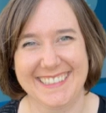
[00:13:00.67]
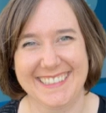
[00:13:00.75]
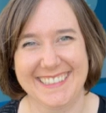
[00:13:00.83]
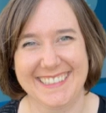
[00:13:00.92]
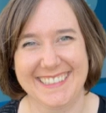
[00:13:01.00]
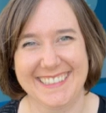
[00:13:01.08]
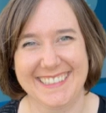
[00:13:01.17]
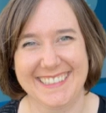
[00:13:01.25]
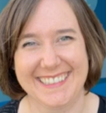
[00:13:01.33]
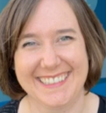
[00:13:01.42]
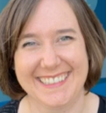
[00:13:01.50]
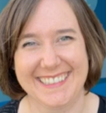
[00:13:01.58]

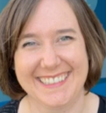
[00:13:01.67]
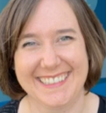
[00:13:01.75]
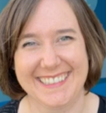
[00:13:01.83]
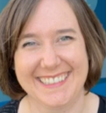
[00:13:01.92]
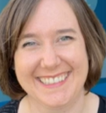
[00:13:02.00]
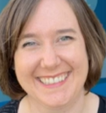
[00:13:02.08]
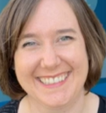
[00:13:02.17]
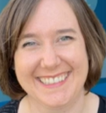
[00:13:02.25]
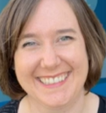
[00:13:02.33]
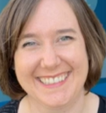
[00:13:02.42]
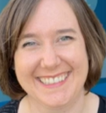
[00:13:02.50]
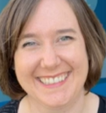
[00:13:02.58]

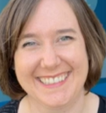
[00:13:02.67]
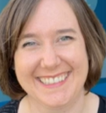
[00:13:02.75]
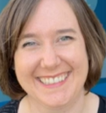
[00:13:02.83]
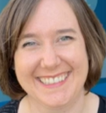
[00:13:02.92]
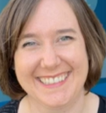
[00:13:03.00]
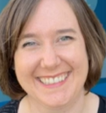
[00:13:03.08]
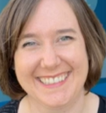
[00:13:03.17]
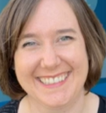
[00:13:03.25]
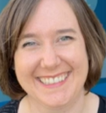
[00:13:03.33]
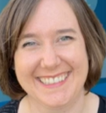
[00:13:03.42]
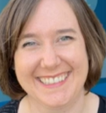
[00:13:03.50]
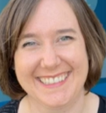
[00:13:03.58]

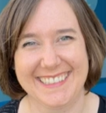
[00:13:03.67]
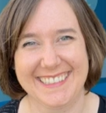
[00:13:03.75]
(no lip movement)